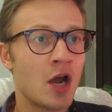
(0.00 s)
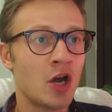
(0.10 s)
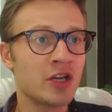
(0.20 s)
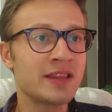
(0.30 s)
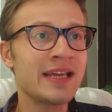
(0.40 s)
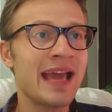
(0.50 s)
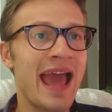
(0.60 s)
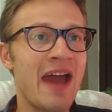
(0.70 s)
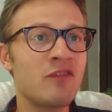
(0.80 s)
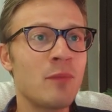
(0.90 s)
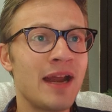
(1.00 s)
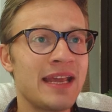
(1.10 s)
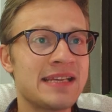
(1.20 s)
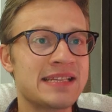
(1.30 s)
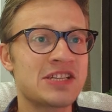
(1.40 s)
Currently,
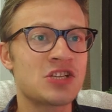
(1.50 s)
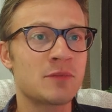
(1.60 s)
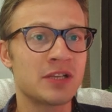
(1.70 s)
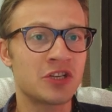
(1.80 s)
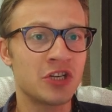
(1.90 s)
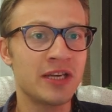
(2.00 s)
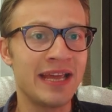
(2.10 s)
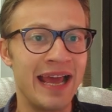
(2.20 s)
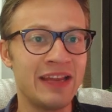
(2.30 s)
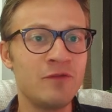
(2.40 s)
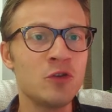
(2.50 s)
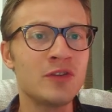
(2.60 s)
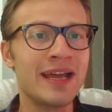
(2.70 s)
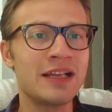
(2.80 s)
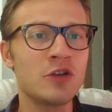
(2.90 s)
everybody is extremely greedy, and if you
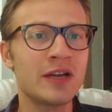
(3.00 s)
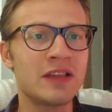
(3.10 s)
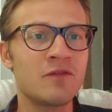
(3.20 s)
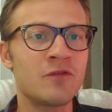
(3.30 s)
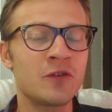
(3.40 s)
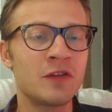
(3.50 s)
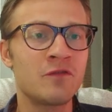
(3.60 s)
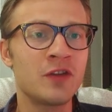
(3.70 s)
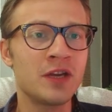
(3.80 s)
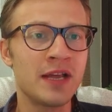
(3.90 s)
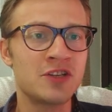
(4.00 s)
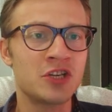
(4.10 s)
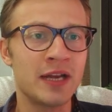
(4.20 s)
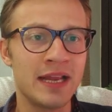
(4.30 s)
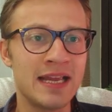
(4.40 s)
take a look at the fear and
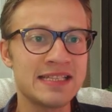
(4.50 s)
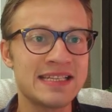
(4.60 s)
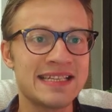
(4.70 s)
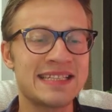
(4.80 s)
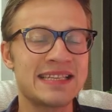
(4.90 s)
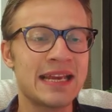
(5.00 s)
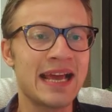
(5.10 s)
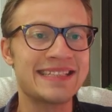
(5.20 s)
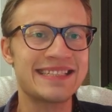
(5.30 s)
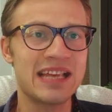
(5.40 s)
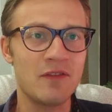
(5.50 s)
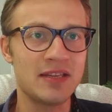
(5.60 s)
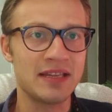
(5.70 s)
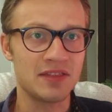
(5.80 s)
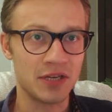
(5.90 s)
greed index, it's sitting at
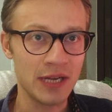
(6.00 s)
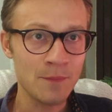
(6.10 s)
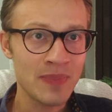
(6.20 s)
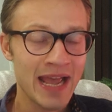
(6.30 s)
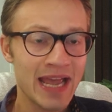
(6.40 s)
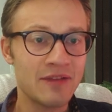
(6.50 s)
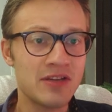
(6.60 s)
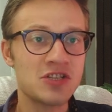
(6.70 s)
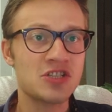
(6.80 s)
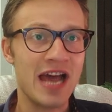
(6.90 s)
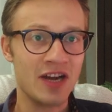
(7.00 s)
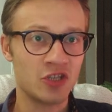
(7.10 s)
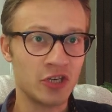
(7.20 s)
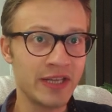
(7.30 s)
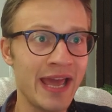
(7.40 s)
73. Investors are
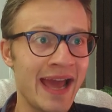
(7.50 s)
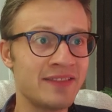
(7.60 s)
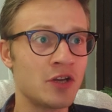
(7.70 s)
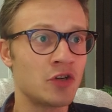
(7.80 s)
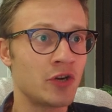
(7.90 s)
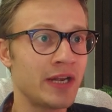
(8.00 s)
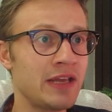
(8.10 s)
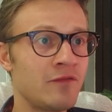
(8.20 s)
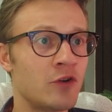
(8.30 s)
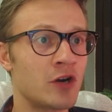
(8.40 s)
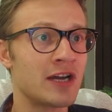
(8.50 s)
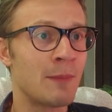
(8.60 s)
greedy and they're ready for